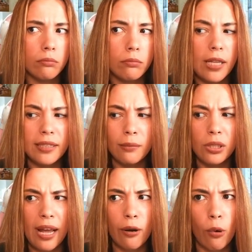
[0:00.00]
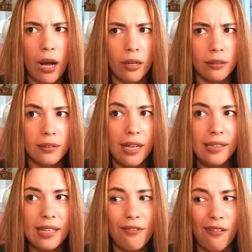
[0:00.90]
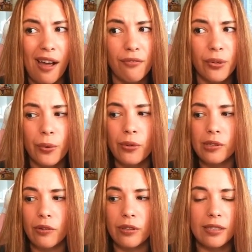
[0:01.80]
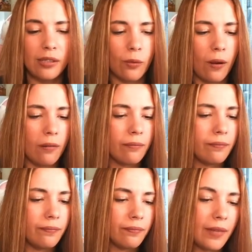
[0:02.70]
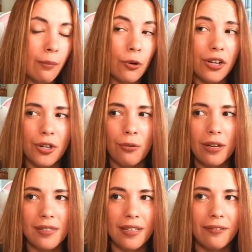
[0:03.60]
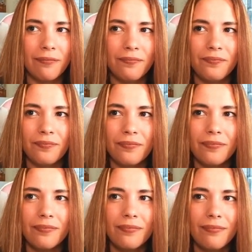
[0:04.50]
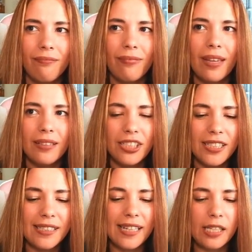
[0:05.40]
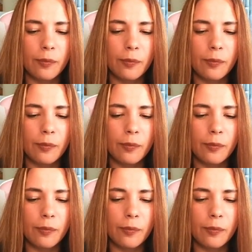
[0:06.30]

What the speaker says: That seems kind of wild. I'll say 5 euros for this one. I'm going crazy. Just because it has